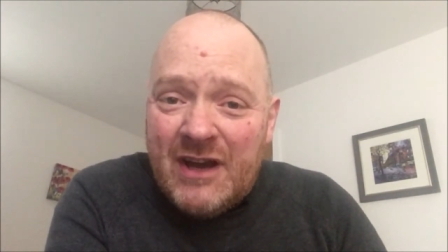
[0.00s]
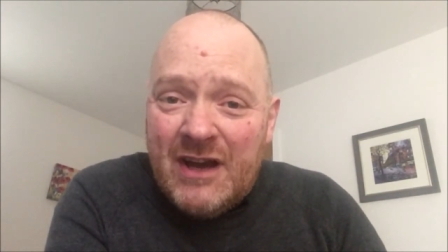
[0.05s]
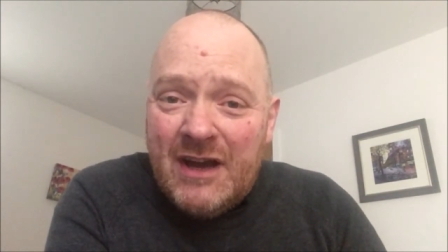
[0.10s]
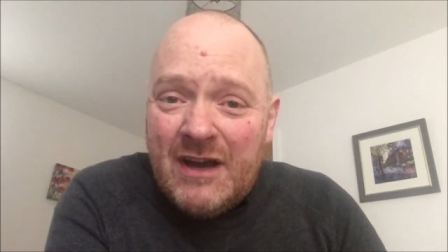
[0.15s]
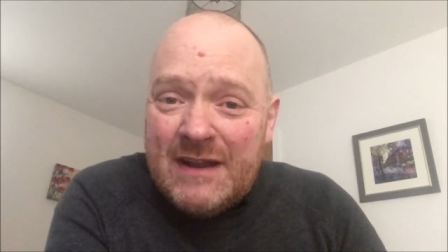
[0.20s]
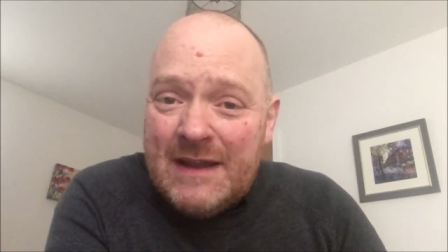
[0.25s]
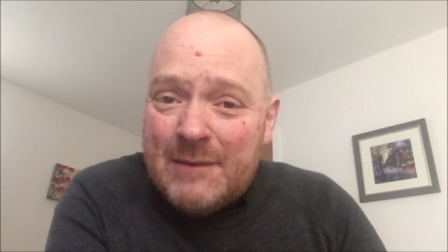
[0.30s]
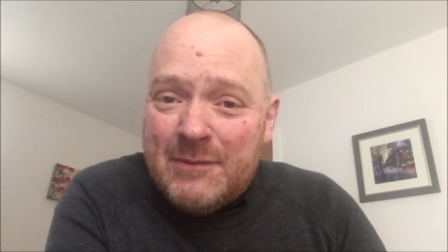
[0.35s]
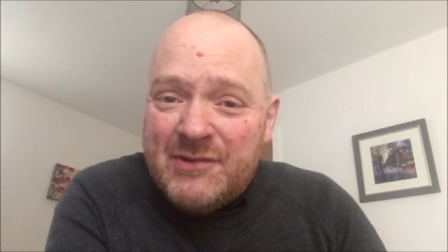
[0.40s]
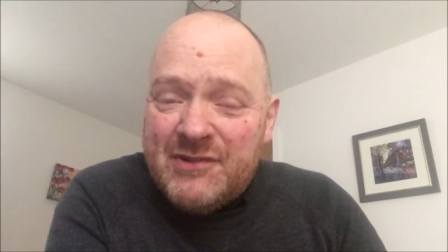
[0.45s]

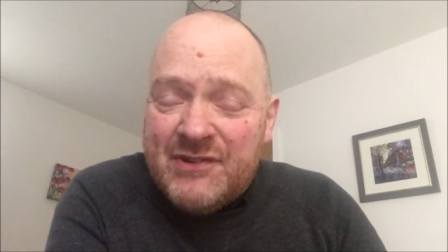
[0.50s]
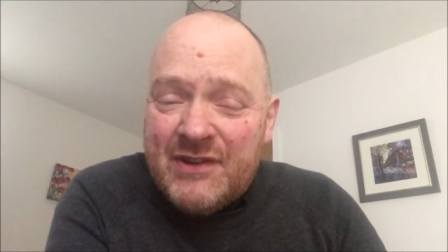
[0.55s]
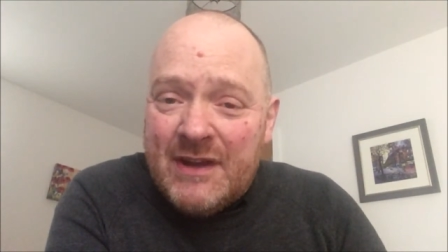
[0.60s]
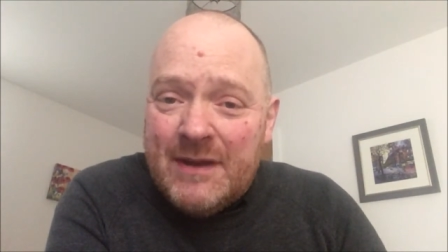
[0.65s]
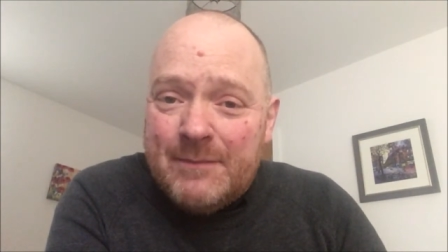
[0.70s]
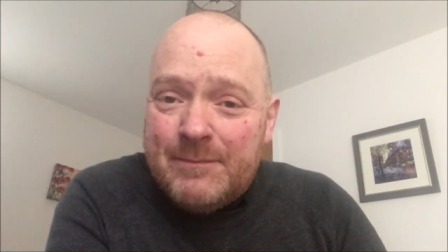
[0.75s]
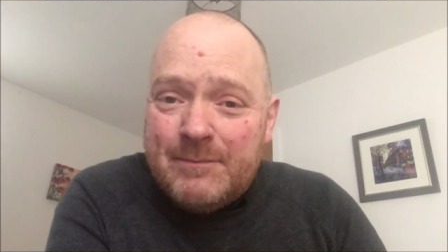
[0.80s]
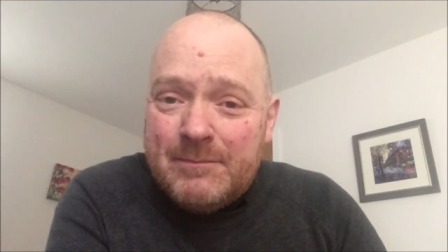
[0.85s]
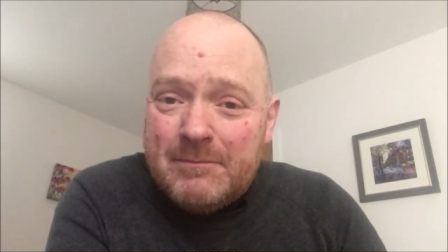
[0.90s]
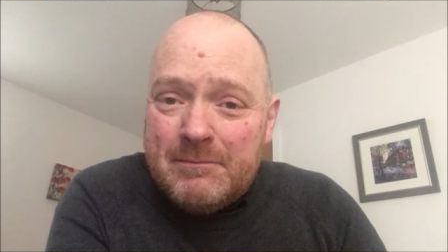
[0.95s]
that was
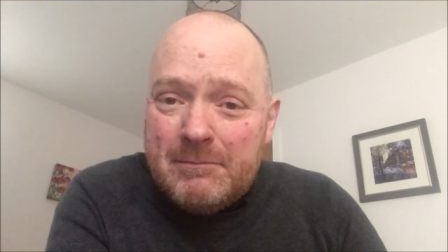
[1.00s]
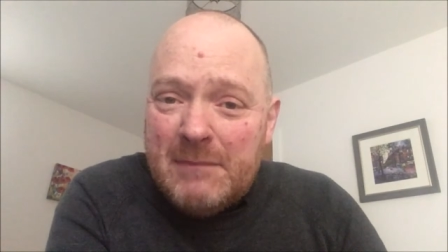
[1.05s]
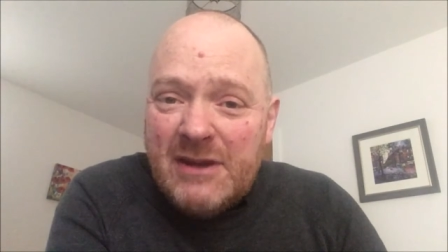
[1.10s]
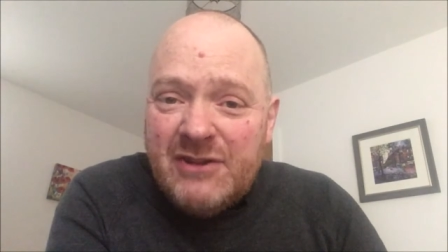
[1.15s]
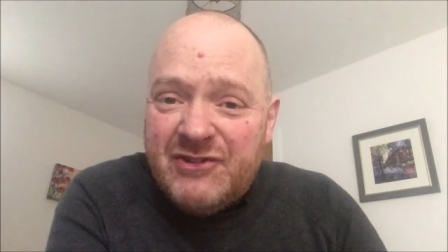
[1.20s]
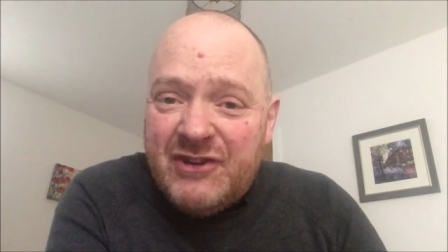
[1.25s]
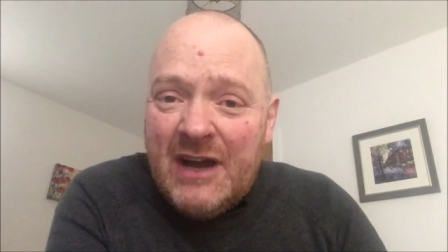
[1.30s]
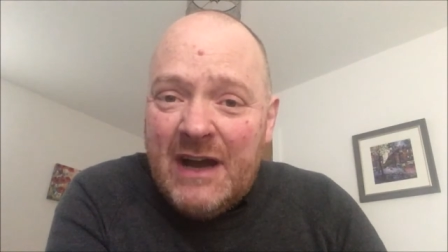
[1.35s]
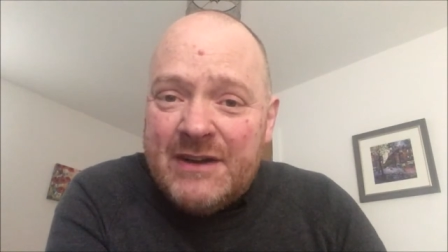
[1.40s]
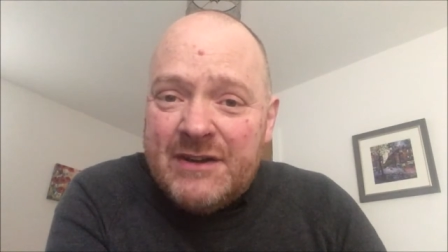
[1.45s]
in
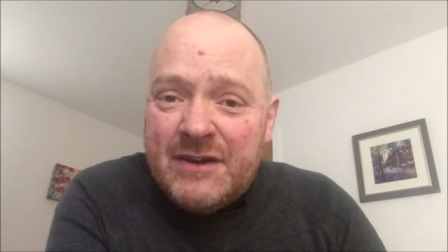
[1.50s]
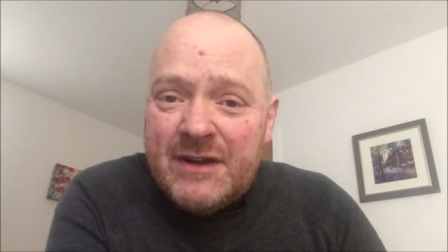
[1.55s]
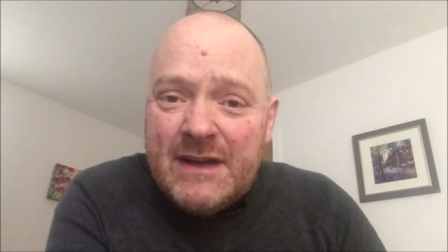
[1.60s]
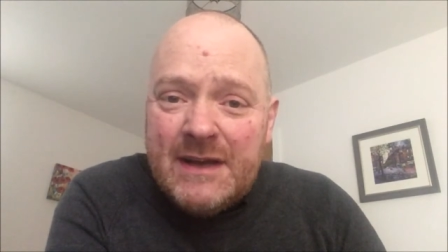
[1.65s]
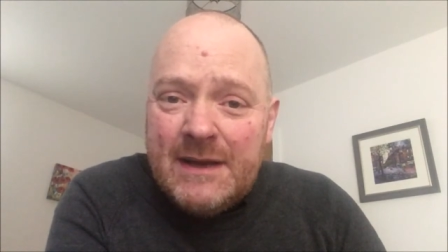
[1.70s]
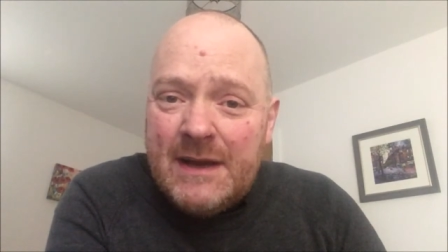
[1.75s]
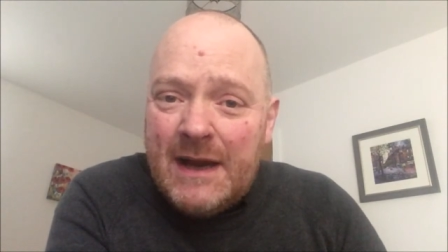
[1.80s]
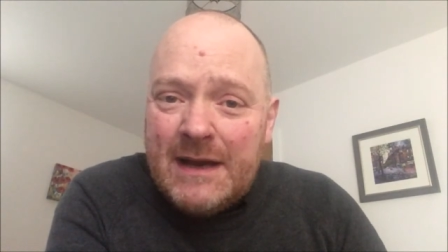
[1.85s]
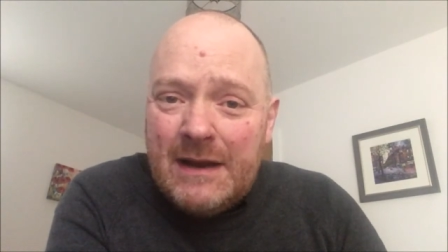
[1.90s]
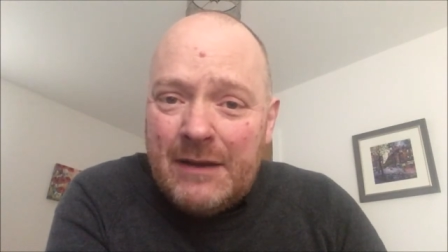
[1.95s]

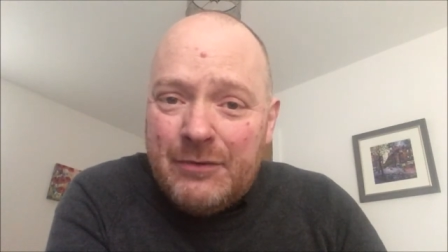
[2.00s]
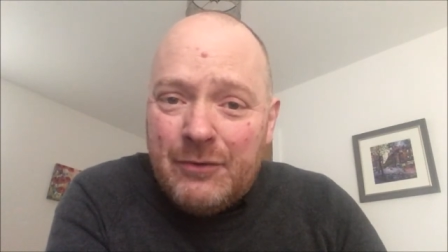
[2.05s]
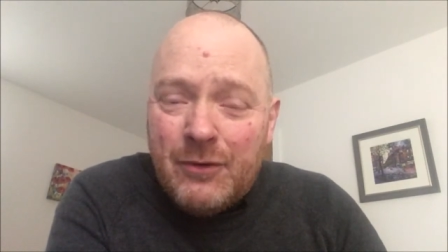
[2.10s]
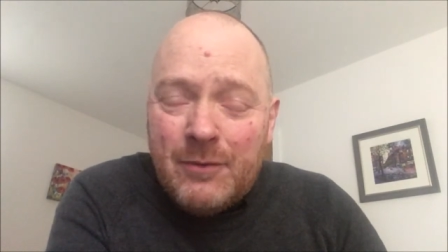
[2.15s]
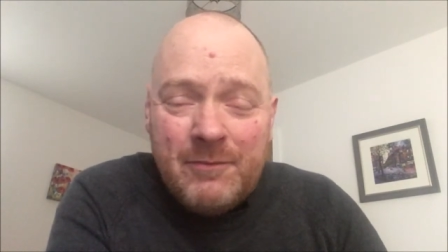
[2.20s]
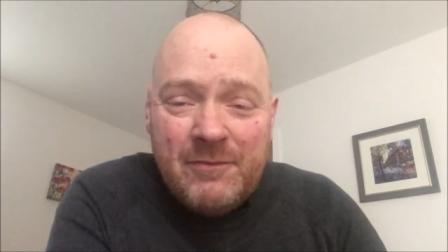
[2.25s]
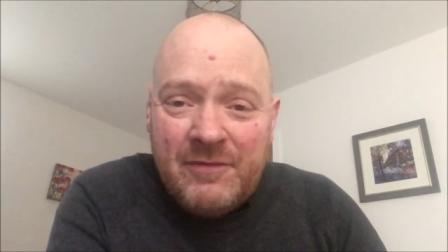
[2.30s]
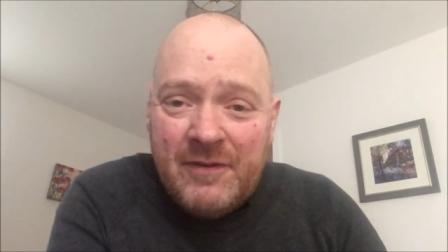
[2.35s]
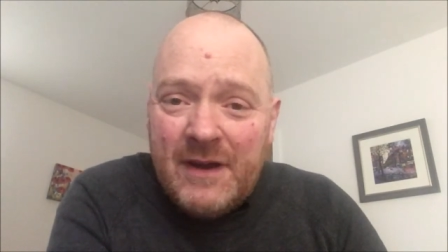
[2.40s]
mid-January, and I thought,